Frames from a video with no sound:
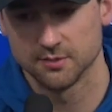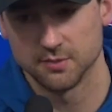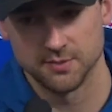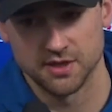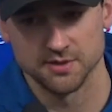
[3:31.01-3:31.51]

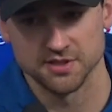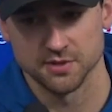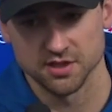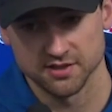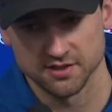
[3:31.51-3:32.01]
my mom has a
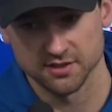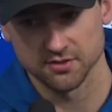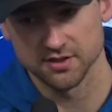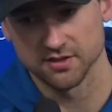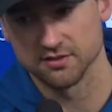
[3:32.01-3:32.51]
marketing
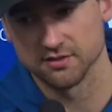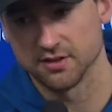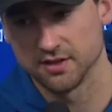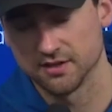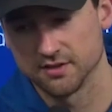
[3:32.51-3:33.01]
degree, and
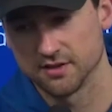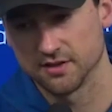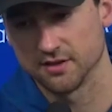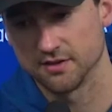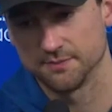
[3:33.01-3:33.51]
and uh,